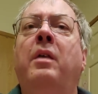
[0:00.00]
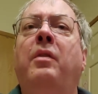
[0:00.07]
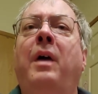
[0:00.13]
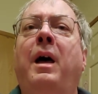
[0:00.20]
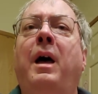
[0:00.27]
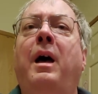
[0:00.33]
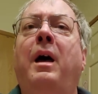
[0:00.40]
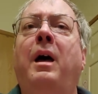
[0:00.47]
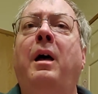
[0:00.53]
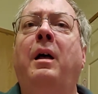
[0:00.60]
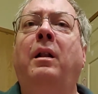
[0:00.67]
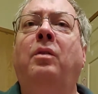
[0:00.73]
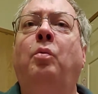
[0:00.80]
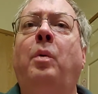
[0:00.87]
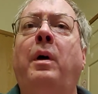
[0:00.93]

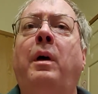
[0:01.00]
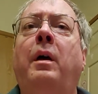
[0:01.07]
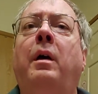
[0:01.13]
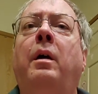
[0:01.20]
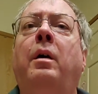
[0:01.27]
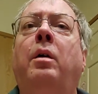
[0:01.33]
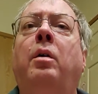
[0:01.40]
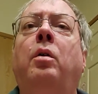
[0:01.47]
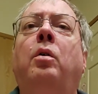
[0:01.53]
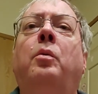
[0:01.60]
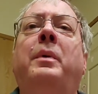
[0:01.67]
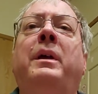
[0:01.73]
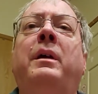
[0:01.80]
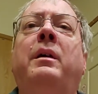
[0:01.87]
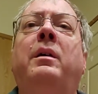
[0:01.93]
That's where
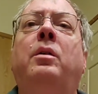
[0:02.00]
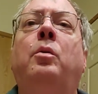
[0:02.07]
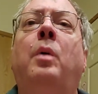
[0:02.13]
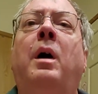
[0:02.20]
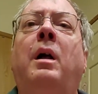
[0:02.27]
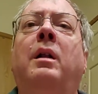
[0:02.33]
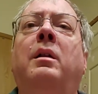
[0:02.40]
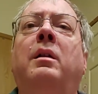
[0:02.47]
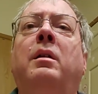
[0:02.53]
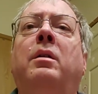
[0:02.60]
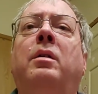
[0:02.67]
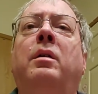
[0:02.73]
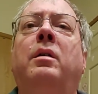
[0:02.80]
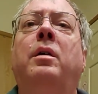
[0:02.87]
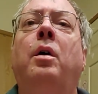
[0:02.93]
we want
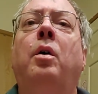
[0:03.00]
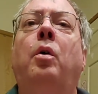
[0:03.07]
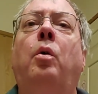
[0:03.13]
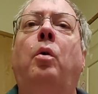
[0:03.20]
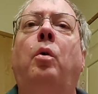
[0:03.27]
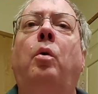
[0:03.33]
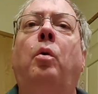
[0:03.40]
to go,